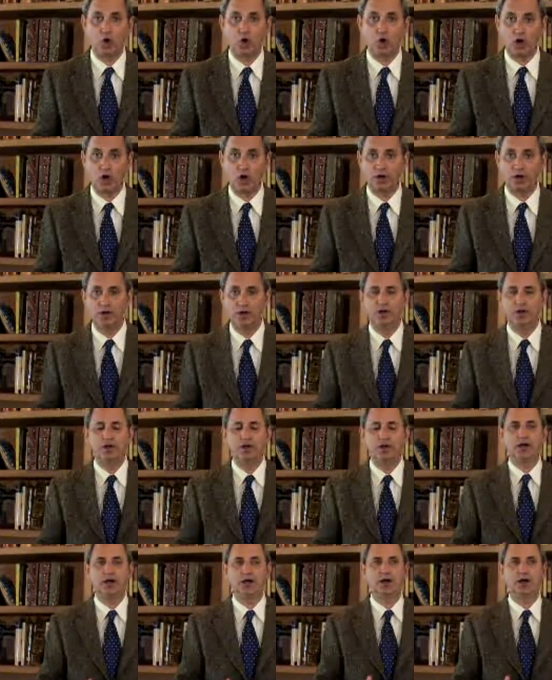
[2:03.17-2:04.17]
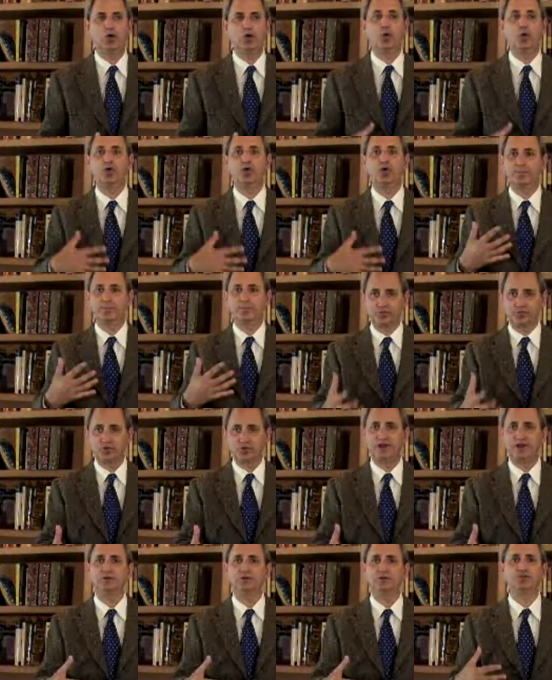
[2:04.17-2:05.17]
are. Or
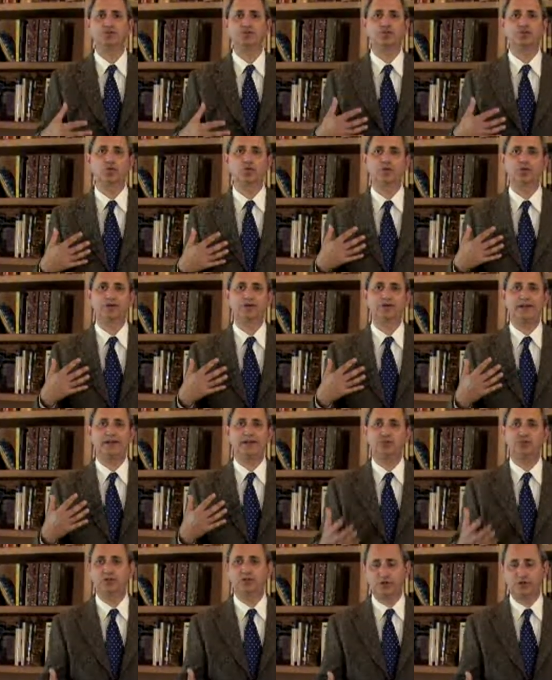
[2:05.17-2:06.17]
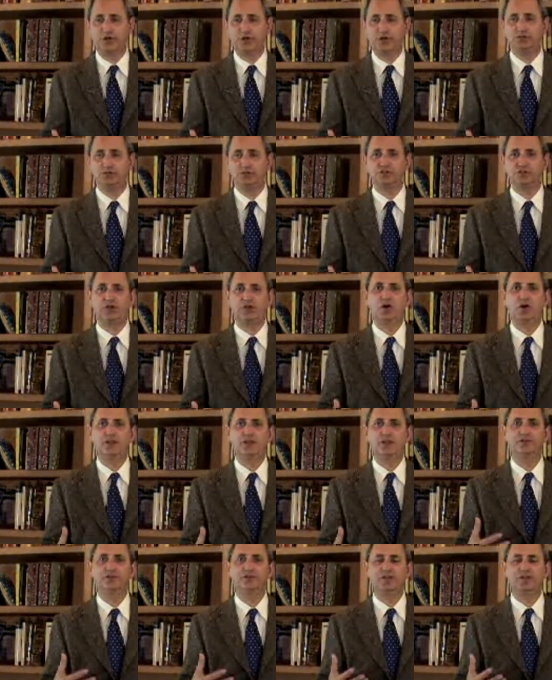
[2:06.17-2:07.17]
programmers or guys who can coach
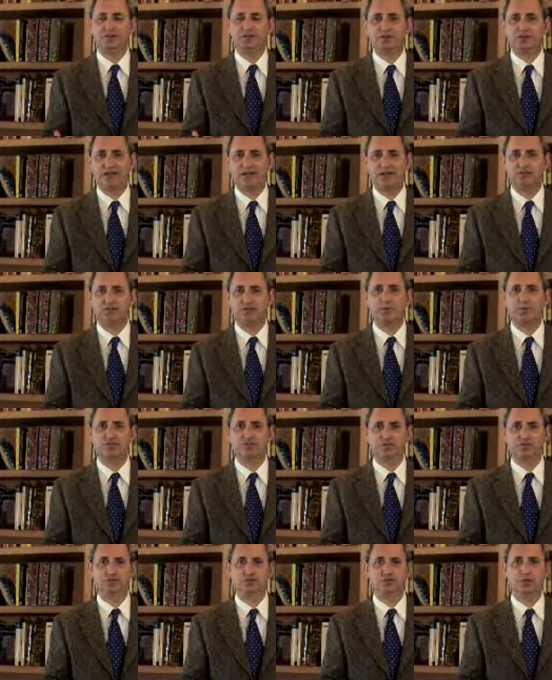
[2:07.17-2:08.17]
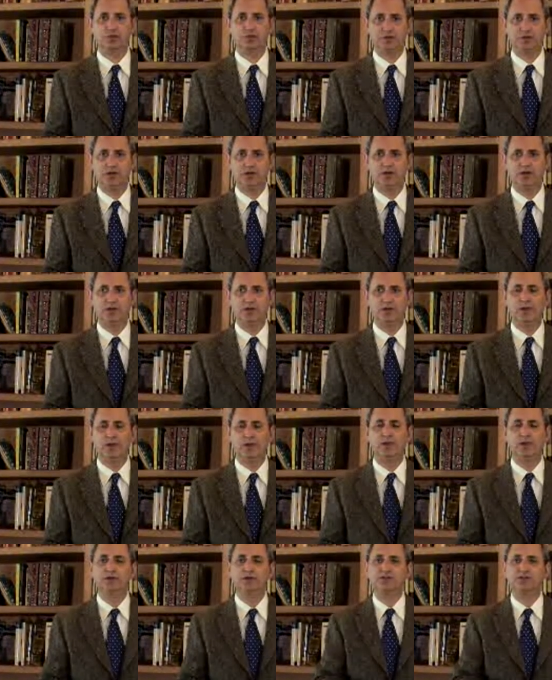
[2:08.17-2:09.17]
on the technical aspects of what's going on.
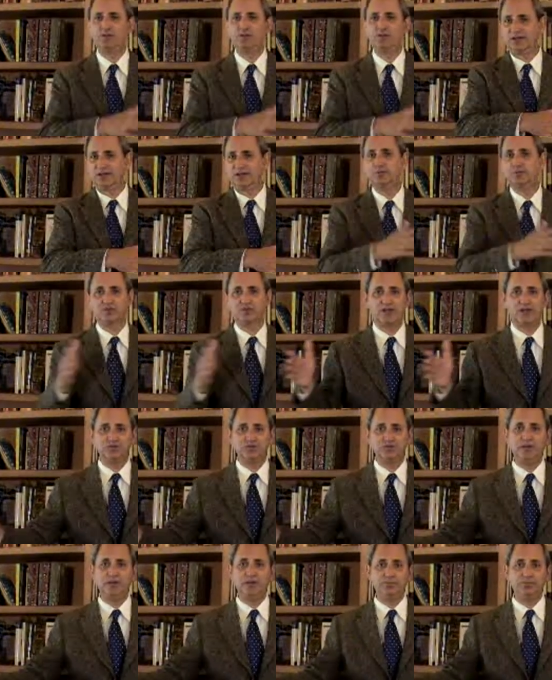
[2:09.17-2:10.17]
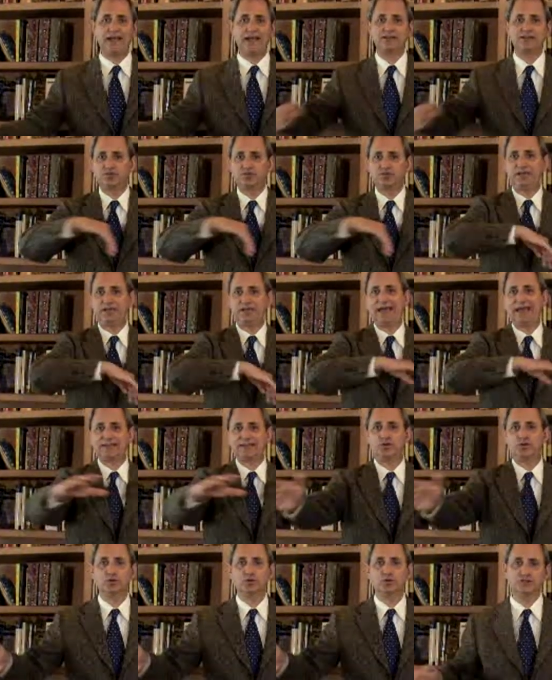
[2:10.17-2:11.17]
Now, sometimes those guys may be actually
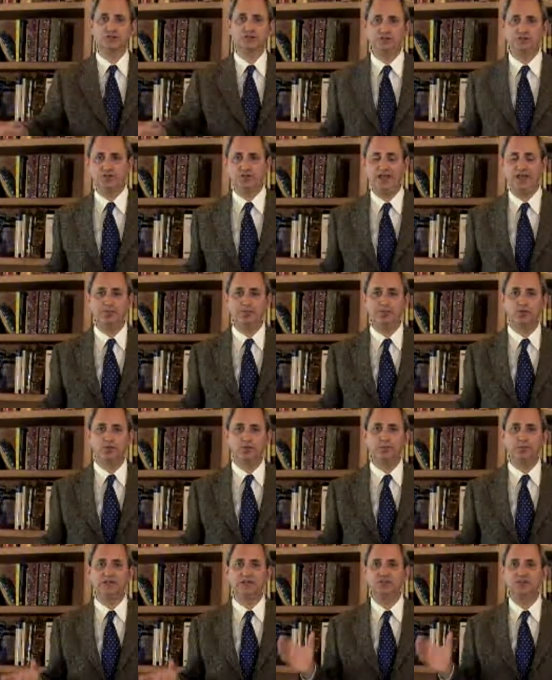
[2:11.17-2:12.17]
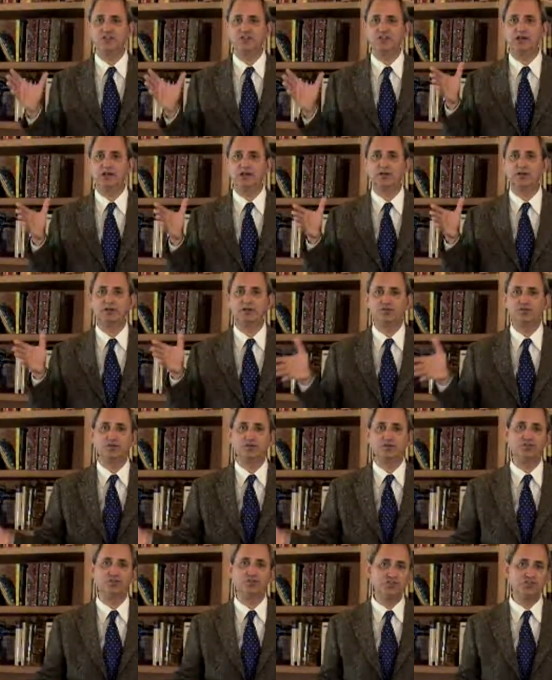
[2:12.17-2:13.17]
at the horseshoe table because they are
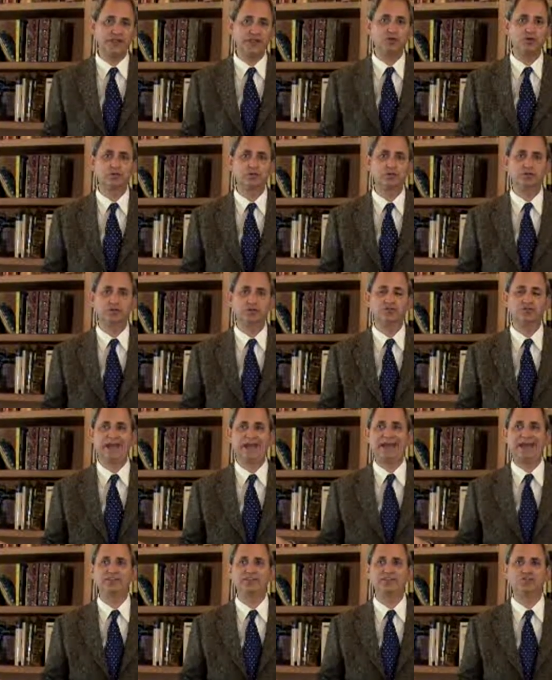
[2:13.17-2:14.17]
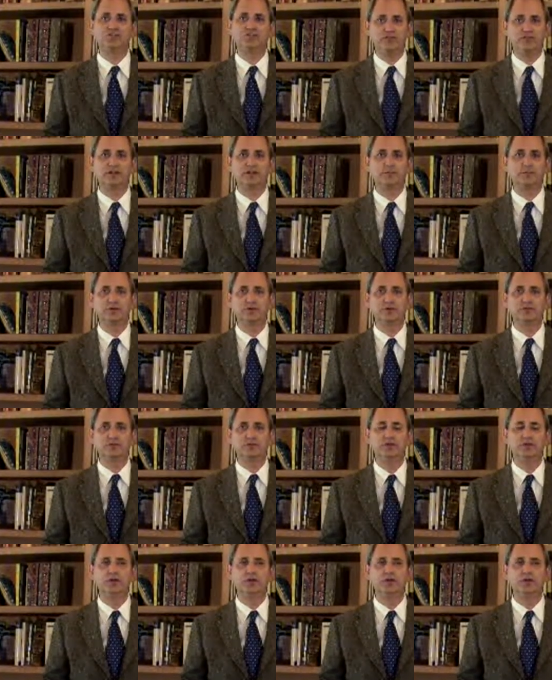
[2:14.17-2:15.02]
considered stakeholders as developers.